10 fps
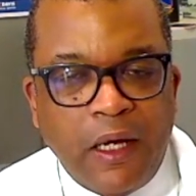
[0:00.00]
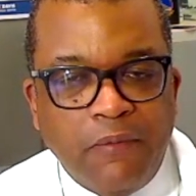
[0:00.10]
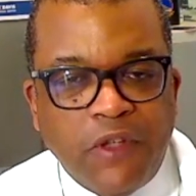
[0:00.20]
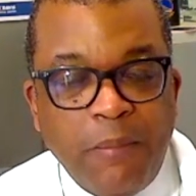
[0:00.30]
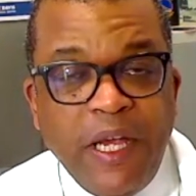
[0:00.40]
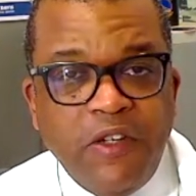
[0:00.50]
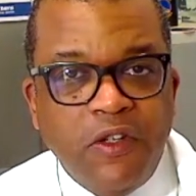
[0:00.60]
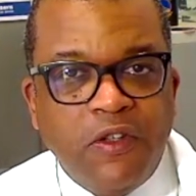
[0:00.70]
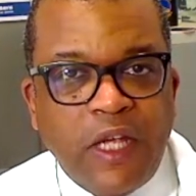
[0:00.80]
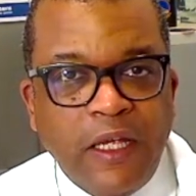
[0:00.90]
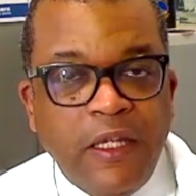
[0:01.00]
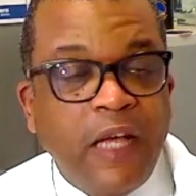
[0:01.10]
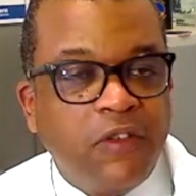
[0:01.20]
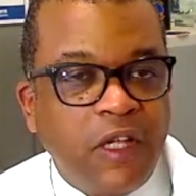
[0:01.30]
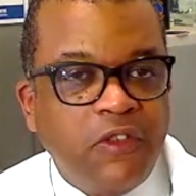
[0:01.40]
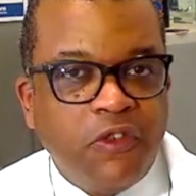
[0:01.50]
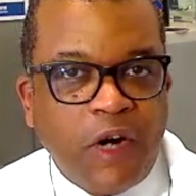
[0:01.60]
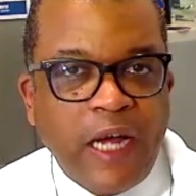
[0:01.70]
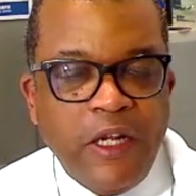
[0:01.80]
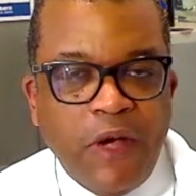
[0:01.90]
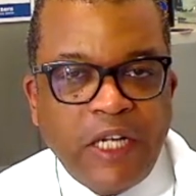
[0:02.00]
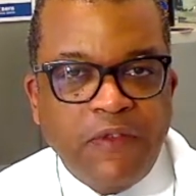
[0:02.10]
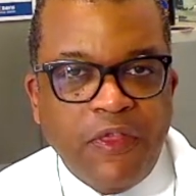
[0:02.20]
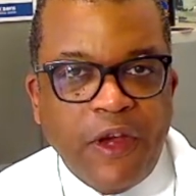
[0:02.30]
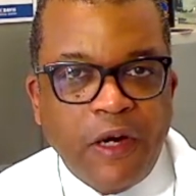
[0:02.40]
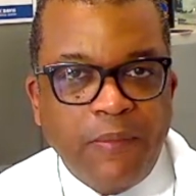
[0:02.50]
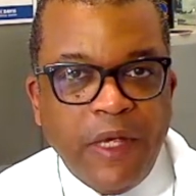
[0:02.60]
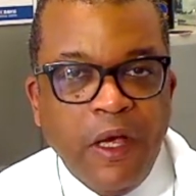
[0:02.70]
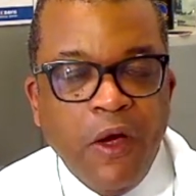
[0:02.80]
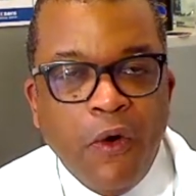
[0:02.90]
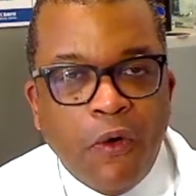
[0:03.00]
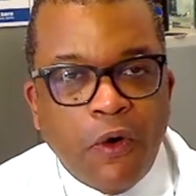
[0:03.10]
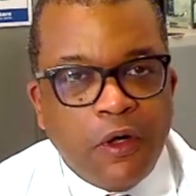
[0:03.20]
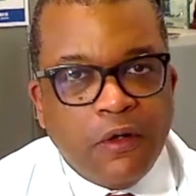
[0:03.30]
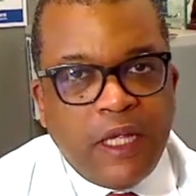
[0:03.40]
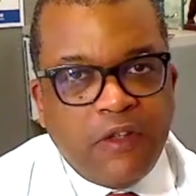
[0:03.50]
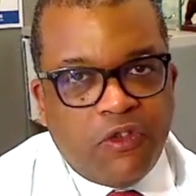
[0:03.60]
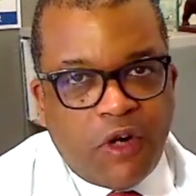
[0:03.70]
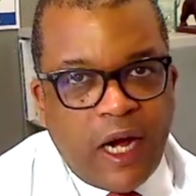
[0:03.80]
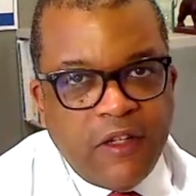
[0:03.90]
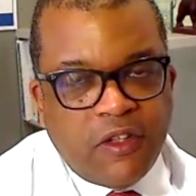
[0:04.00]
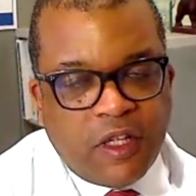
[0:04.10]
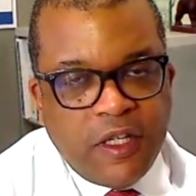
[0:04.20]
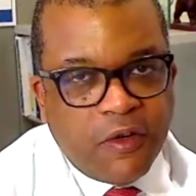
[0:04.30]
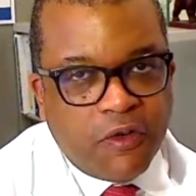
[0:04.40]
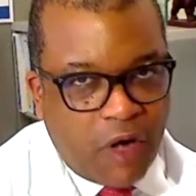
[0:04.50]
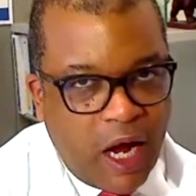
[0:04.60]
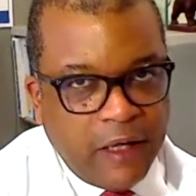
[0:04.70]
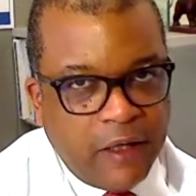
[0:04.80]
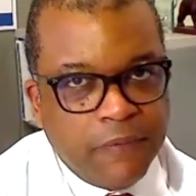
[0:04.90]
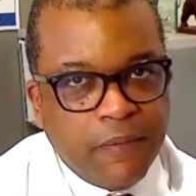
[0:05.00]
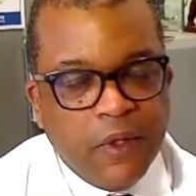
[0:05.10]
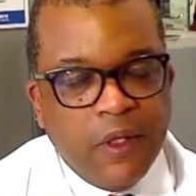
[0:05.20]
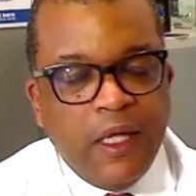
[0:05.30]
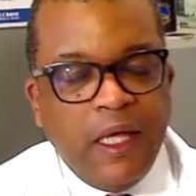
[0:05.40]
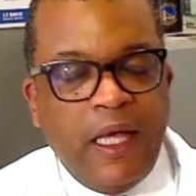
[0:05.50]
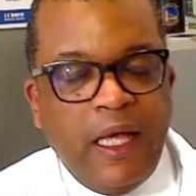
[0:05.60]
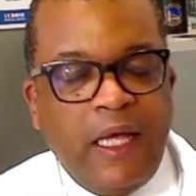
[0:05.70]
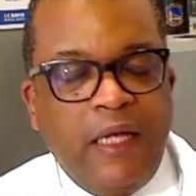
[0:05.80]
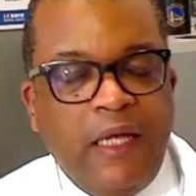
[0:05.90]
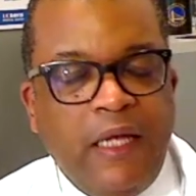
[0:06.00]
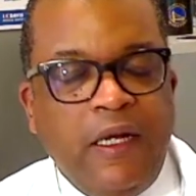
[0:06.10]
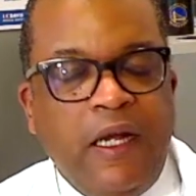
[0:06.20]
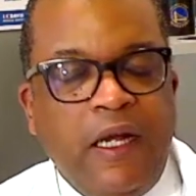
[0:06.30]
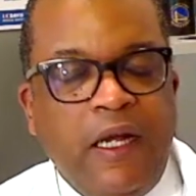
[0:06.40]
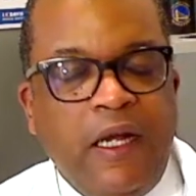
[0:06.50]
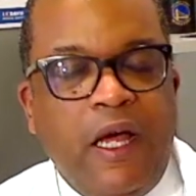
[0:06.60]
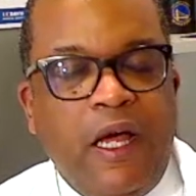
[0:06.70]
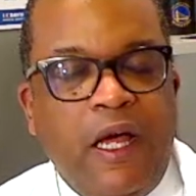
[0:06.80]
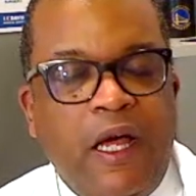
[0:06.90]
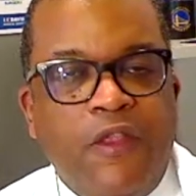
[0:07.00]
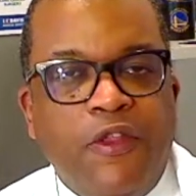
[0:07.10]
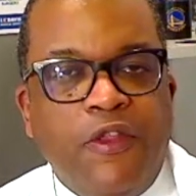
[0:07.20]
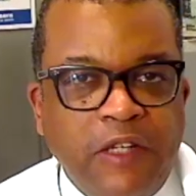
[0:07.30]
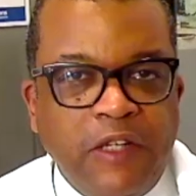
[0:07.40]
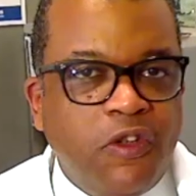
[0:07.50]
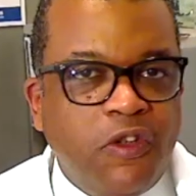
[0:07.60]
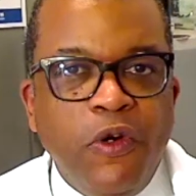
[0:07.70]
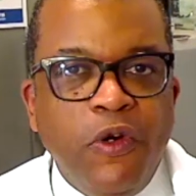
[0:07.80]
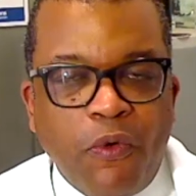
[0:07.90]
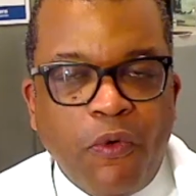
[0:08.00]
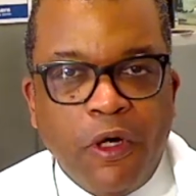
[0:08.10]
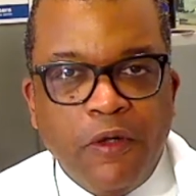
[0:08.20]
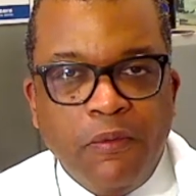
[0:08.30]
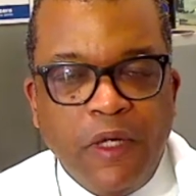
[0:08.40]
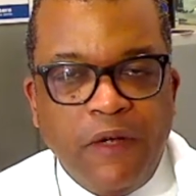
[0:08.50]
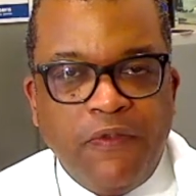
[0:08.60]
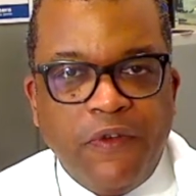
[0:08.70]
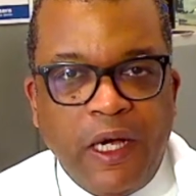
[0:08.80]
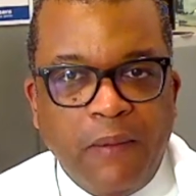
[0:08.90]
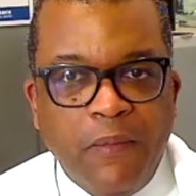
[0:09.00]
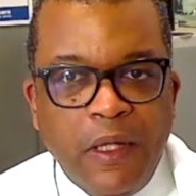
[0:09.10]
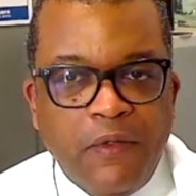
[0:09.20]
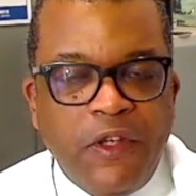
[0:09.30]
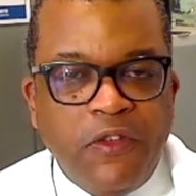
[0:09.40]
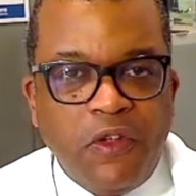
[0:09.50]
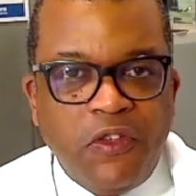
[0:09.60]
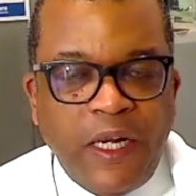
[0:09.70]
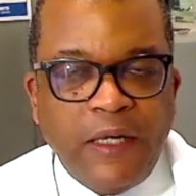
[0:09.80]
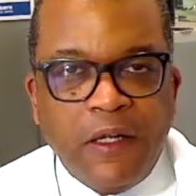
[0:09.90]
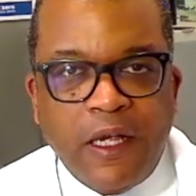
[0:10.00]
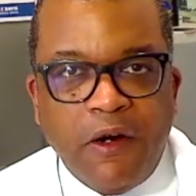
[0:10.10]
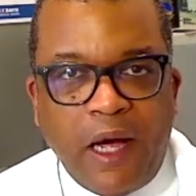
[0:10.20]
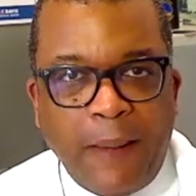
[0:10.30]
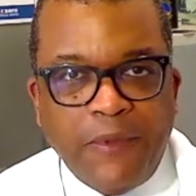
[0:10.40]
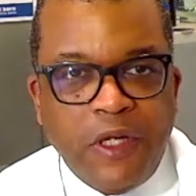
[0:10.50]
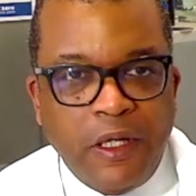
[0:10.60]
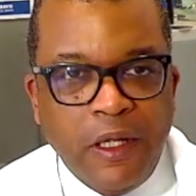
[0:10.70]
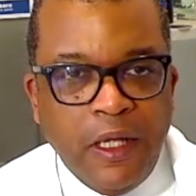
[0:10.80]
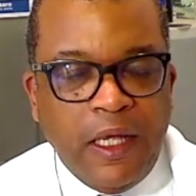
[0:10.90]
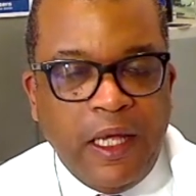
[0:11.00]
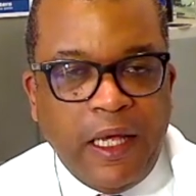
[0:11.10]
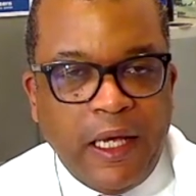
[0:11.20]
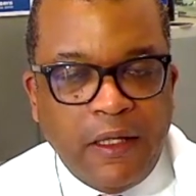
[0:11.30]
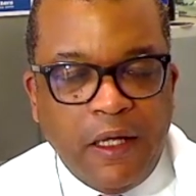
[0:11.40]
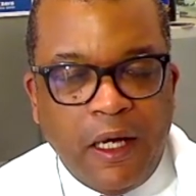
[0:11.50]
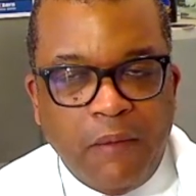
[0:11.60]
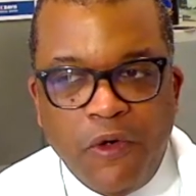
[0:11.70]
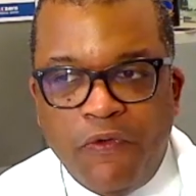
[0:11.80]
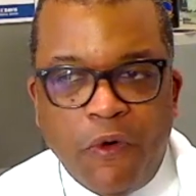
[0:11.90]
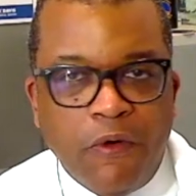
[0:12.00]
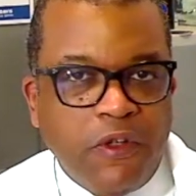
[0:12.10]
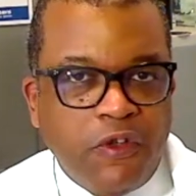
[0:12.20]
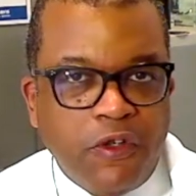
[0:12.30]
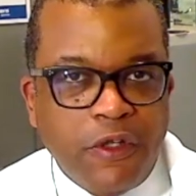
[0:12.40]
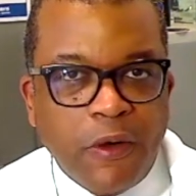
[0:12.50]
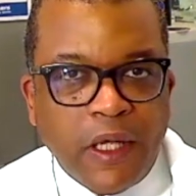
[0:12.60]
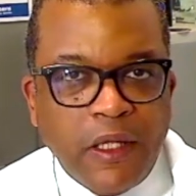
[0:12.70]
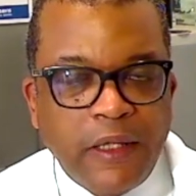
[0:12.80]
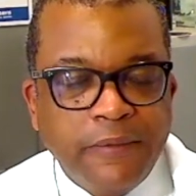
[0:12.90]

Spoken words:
some patients say, yes, let's try neoadjuvant therapy, or let's try this clinical trial. And other patients were, let's just move forward with this standard care option, right, and move forward with surgery quickly.